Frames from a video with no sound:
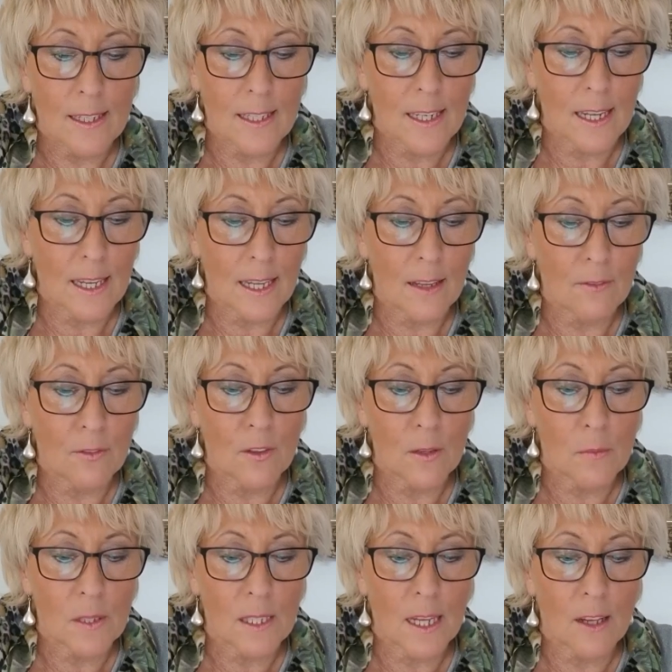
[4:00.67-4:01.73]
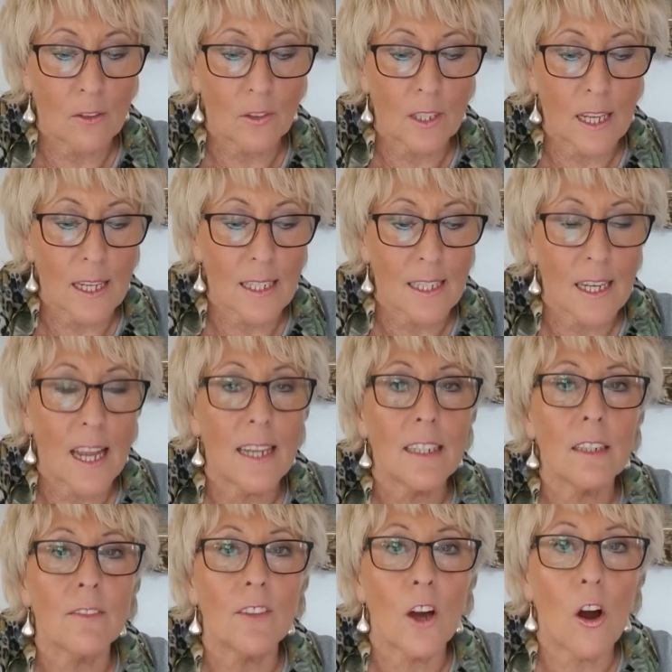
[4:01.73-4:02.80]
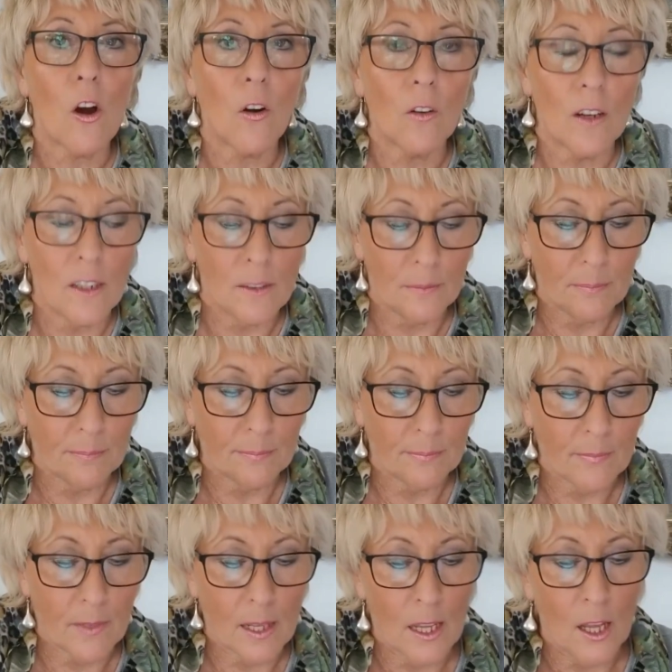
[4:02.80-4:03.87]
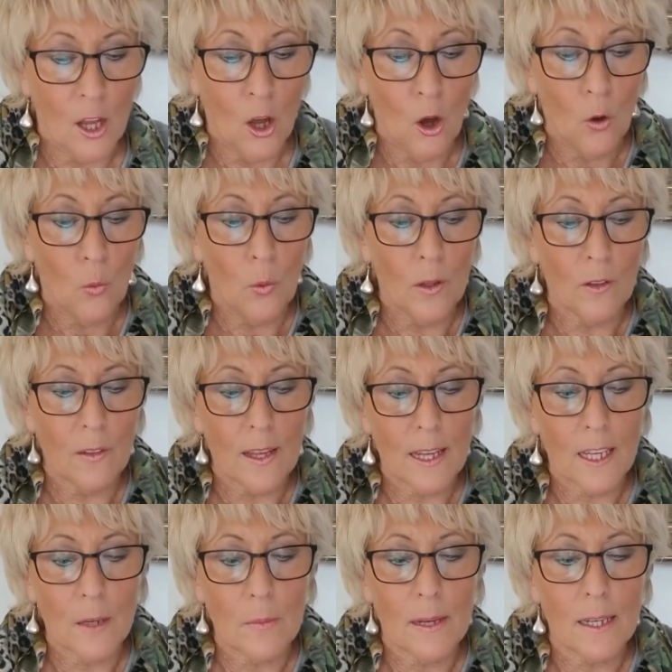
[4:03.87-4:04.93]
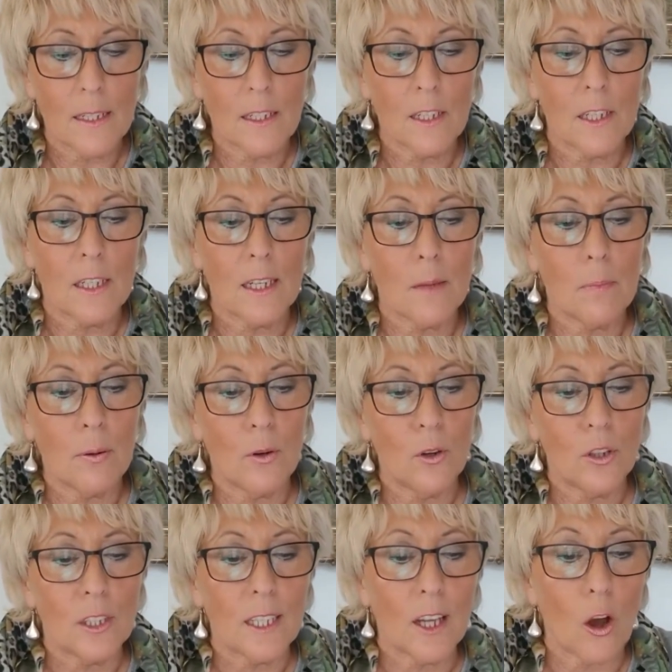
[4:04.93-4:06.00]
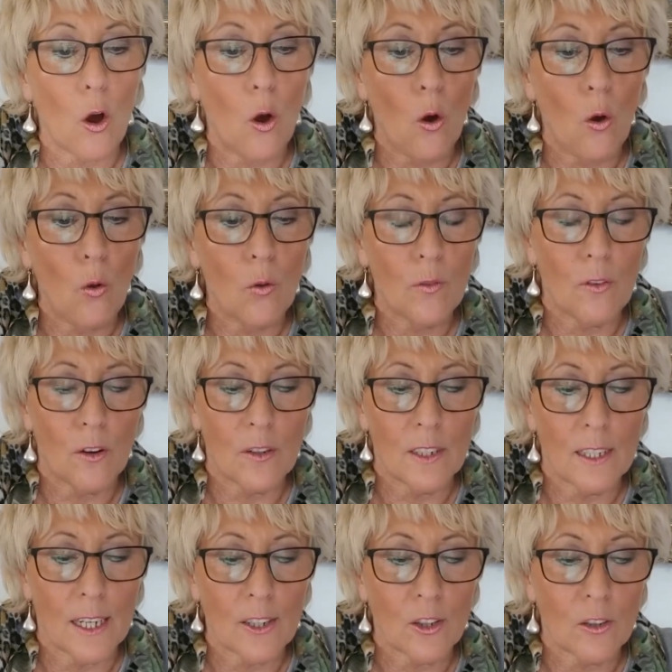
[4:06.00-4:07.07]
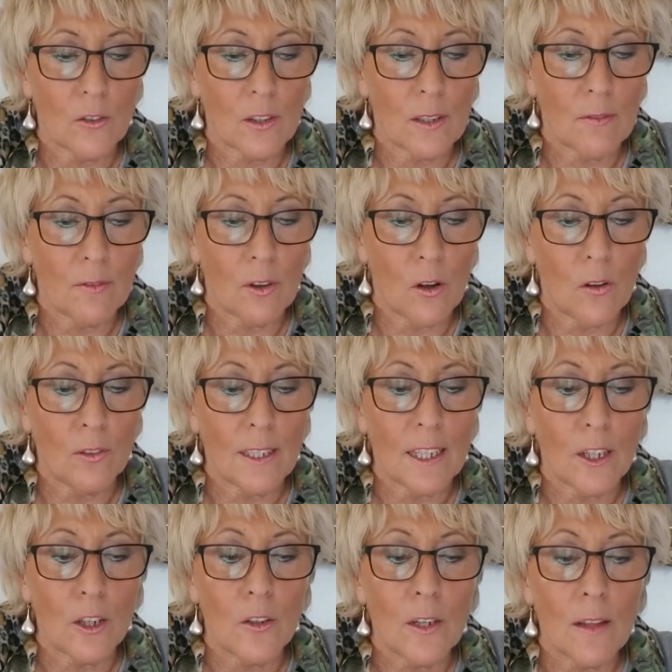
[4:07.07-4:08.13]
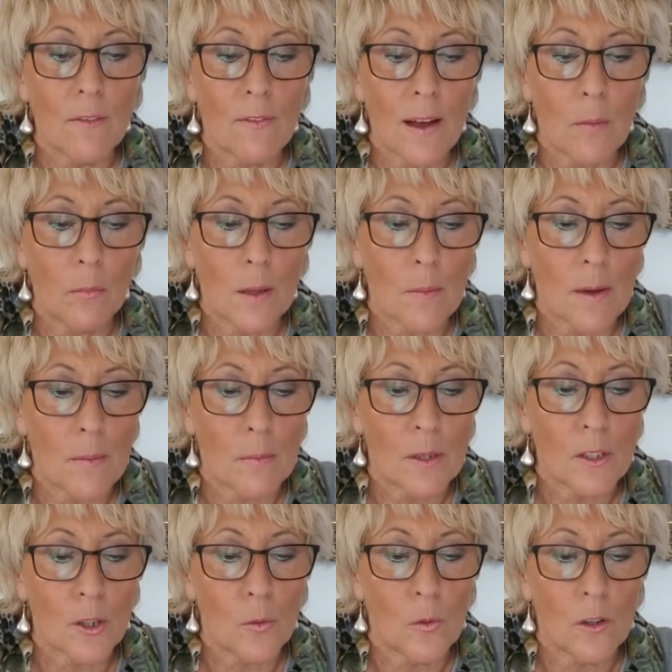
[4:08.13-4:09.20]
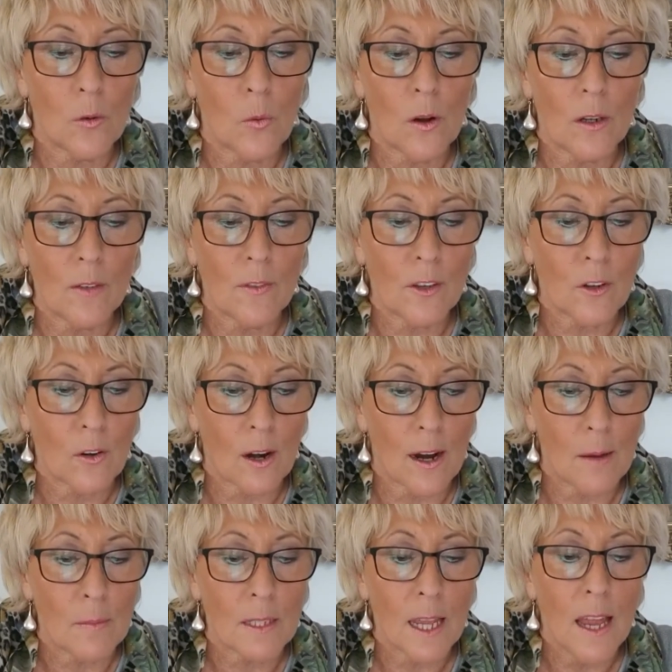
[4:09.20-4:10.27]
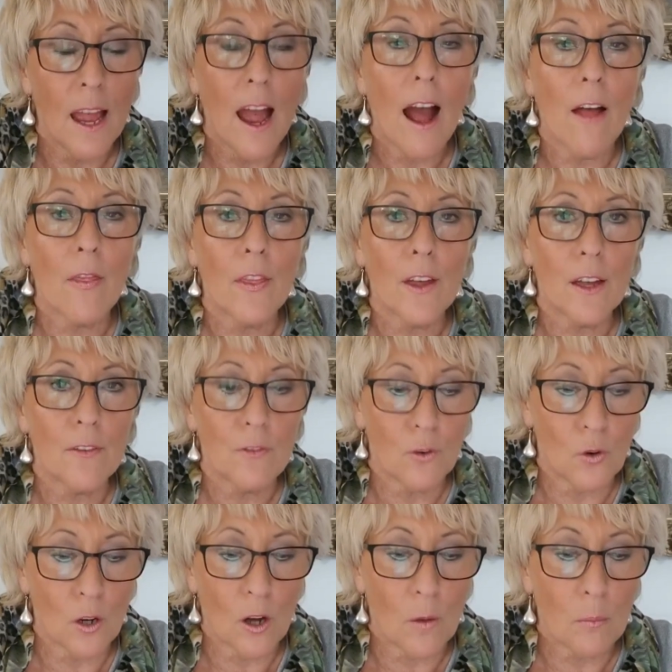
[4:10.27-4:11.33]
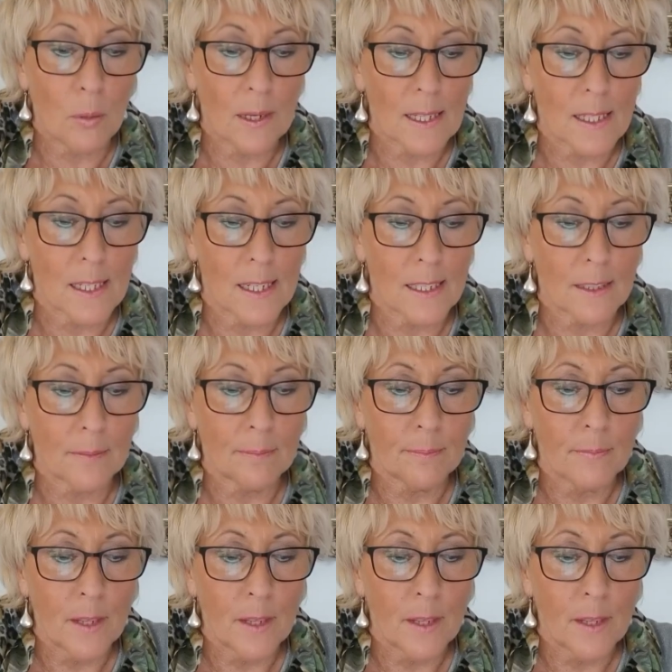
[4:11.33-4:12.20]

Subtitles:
see for themselves the extent of the horror. Will they commit to deporting all foreign nationals involved, including family members who were aware of the crimes and therefore complicit?